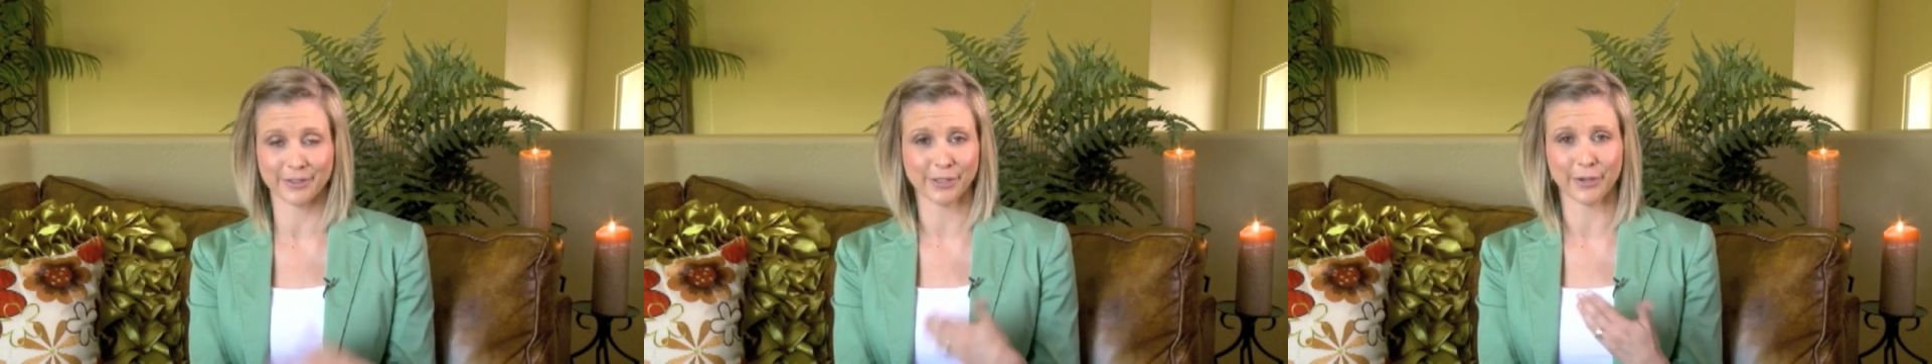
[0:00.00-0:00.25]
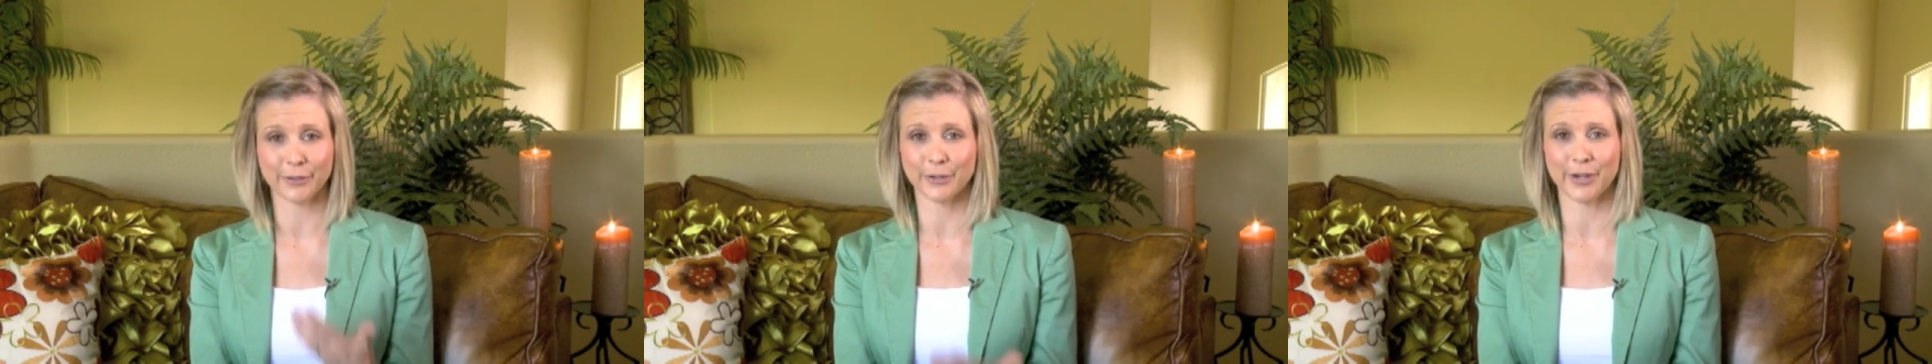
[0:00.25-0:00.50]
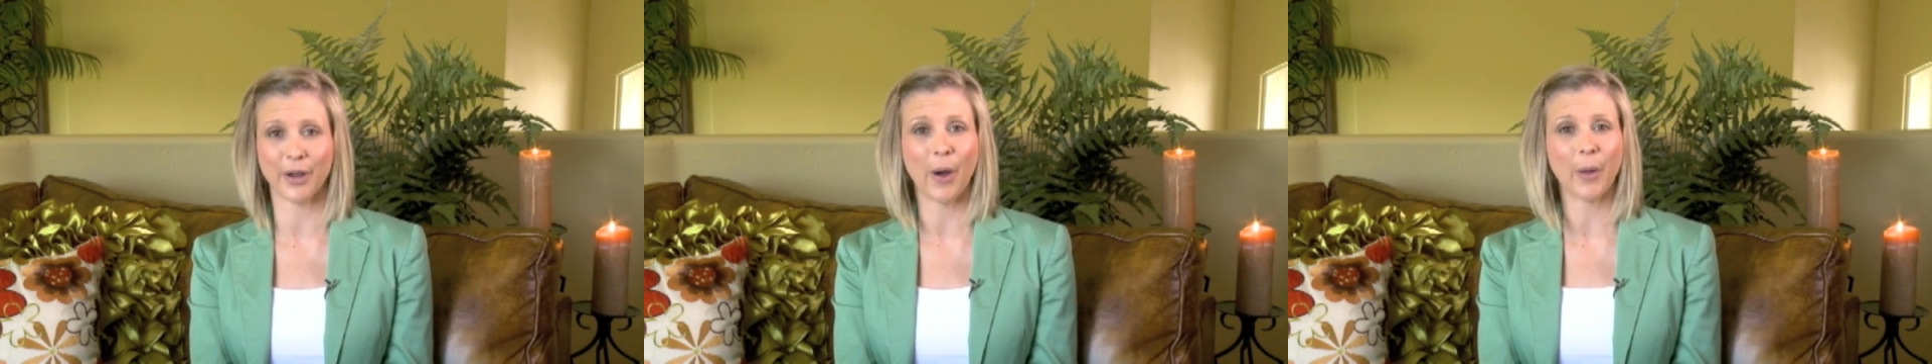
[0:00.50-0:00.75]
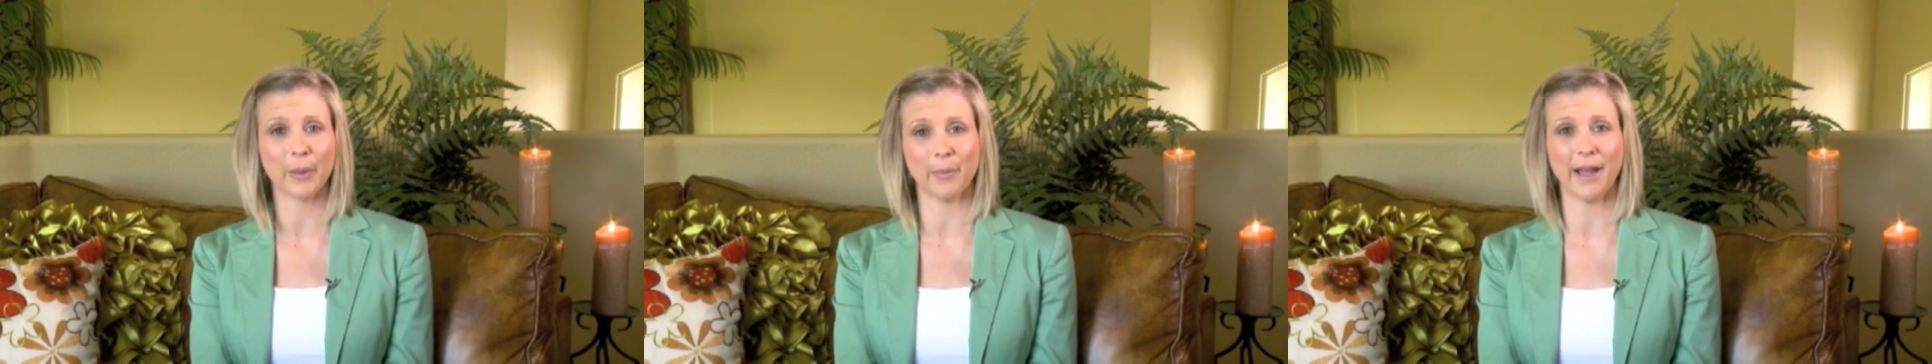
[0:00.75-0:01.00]
started learning
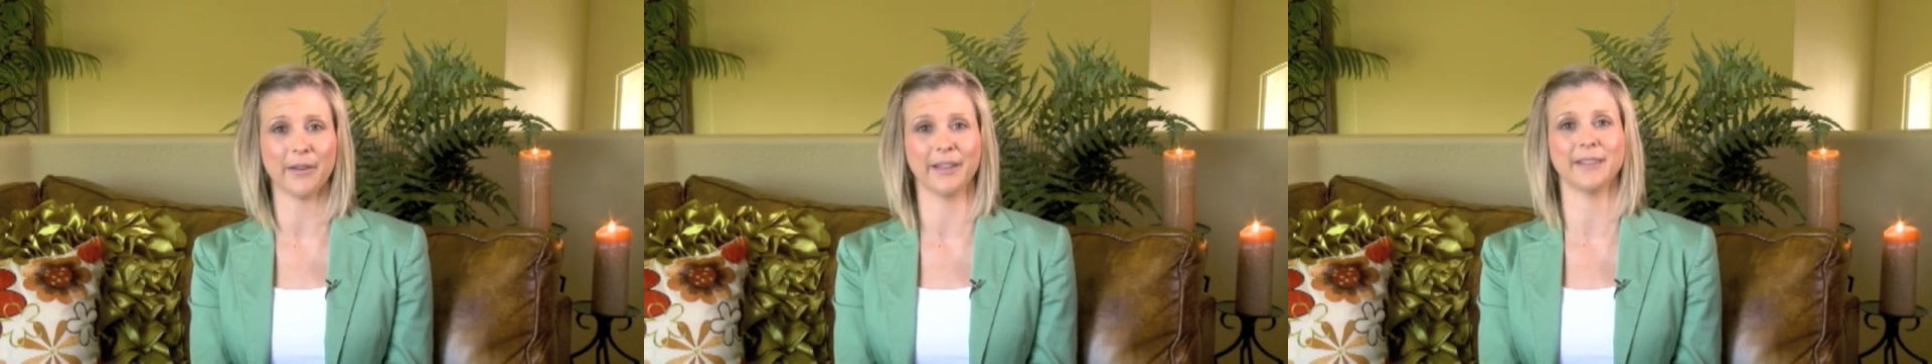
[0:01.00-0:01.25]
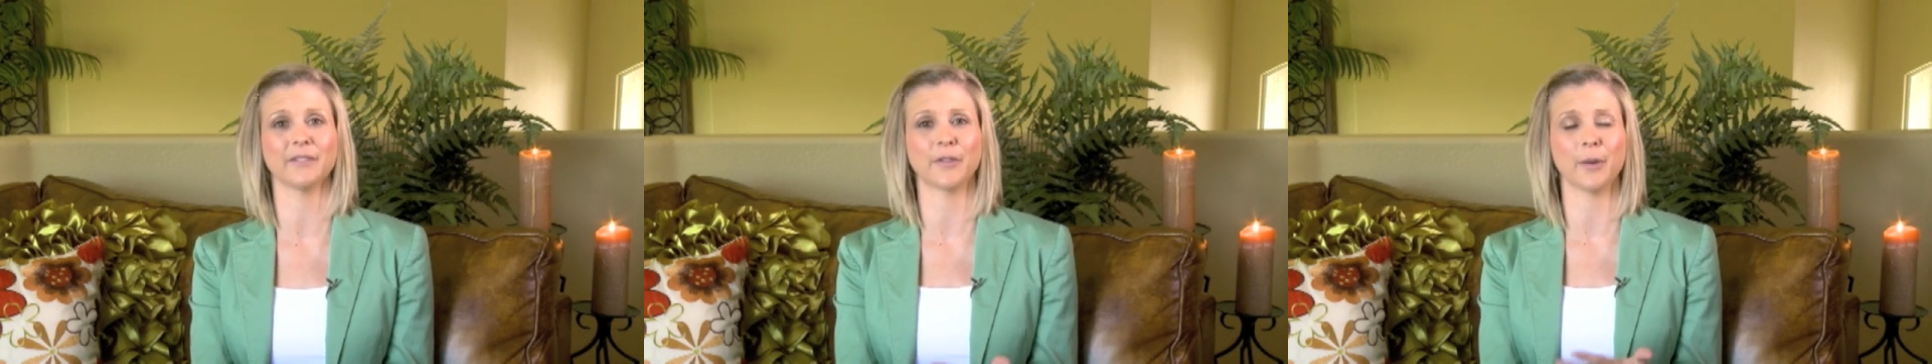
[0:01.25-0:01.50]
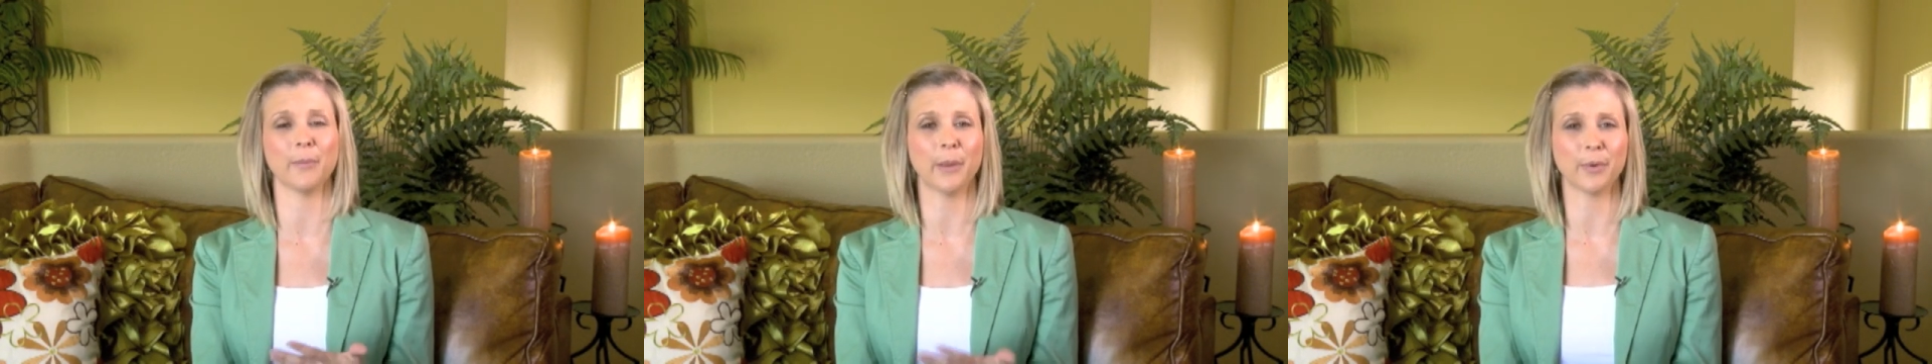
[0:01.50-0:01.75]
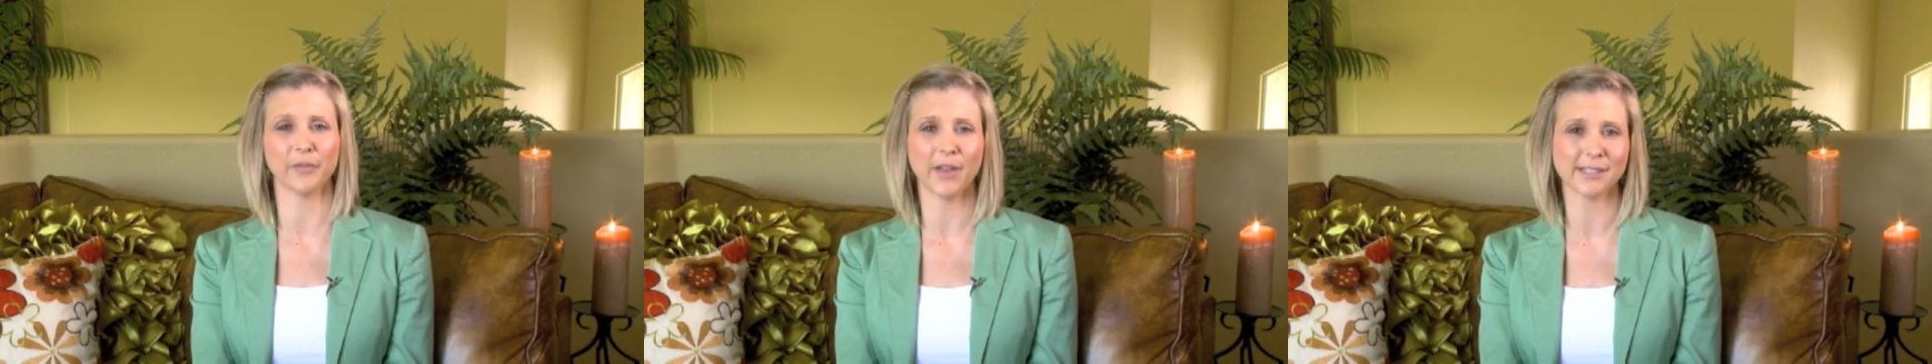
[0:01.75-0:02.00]
all about it from my
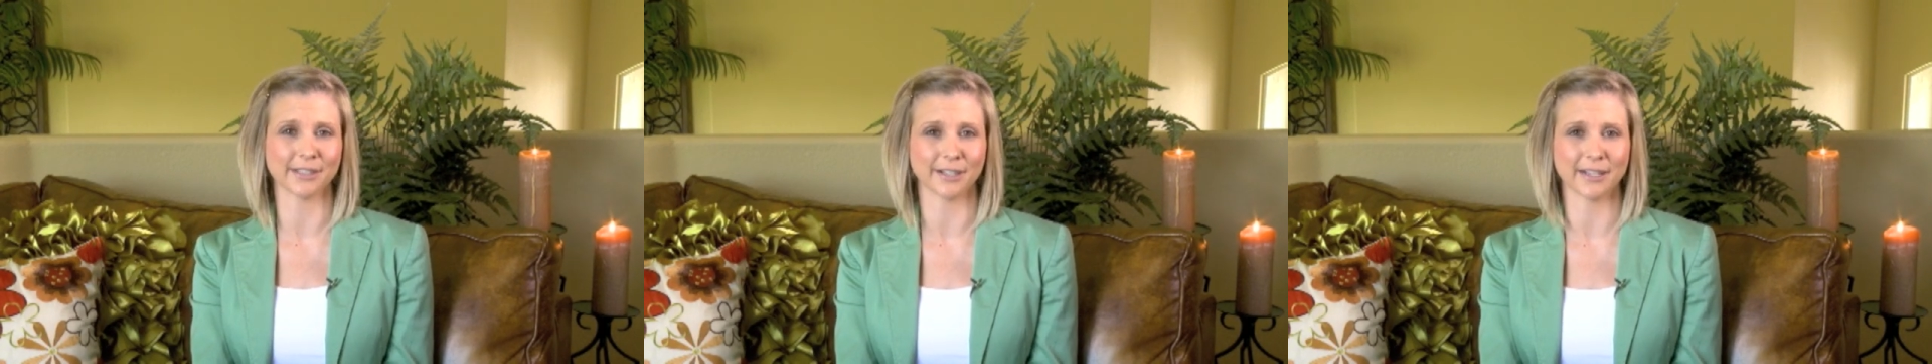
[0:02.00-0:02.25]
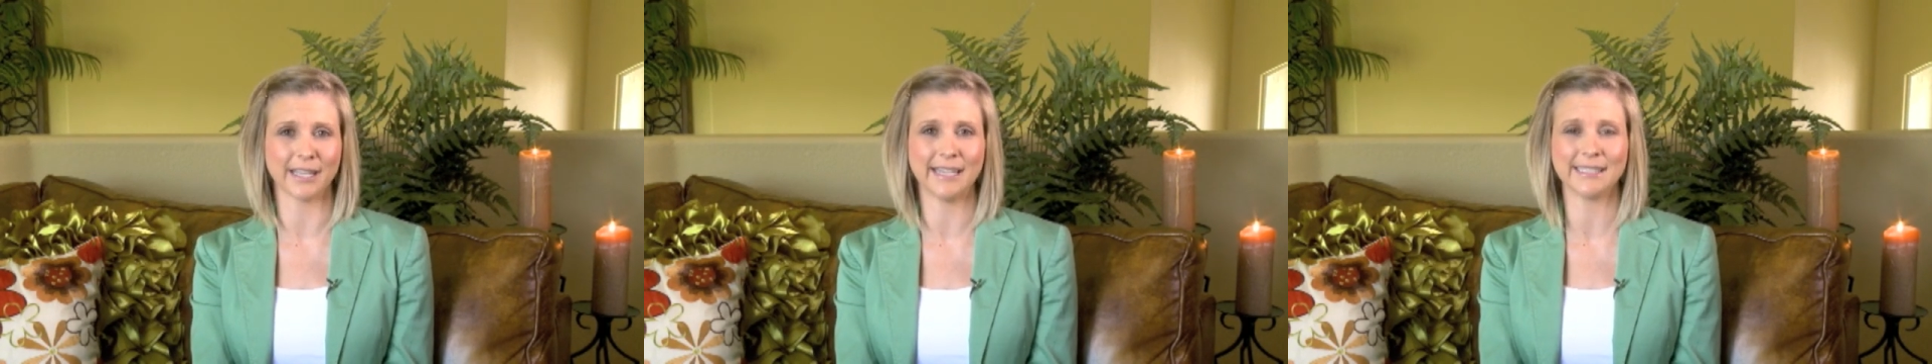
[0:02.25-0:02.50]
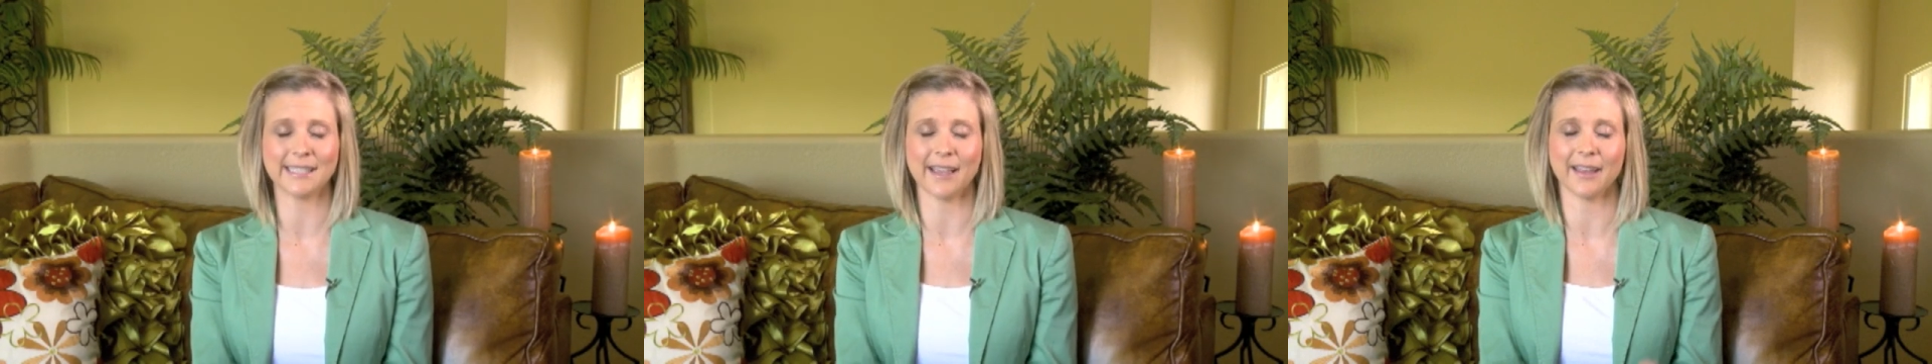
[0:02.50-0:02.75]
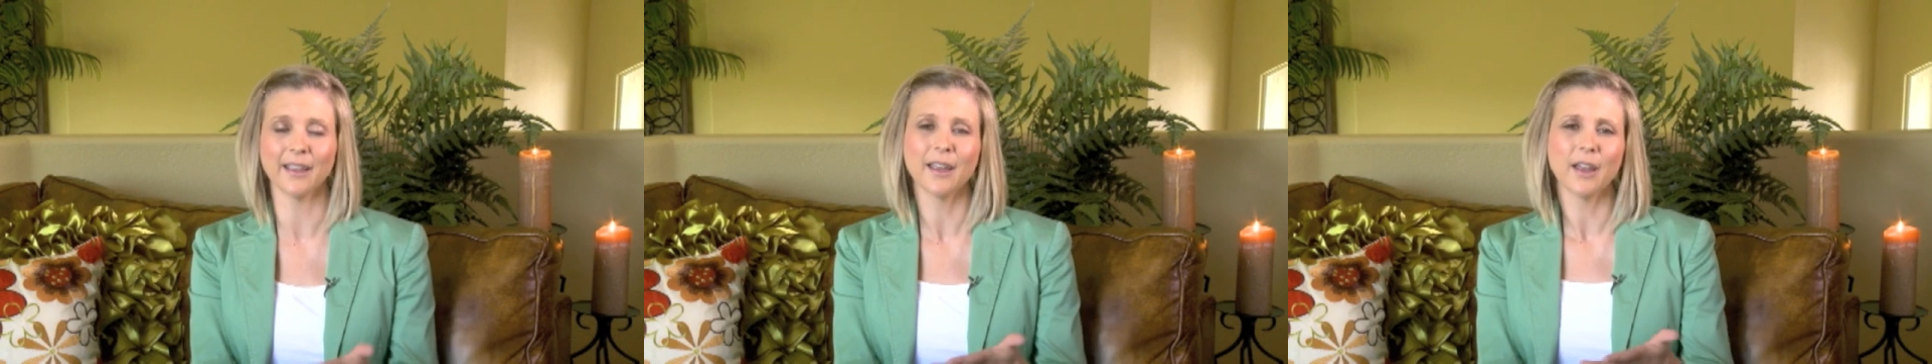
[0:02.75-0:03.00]
professor, and he
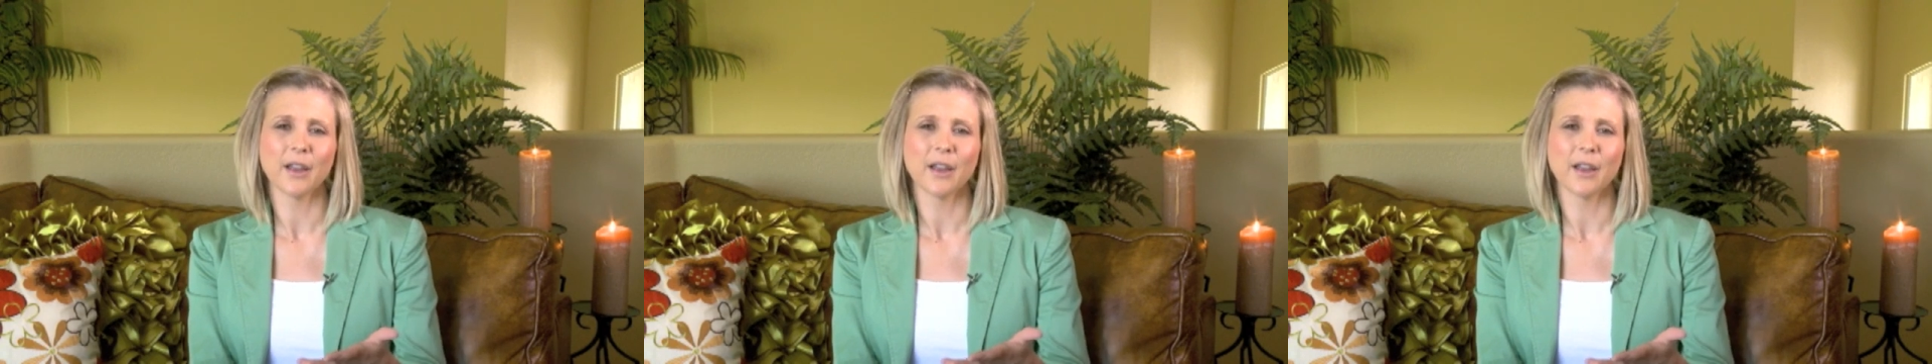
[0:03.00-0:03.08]
said,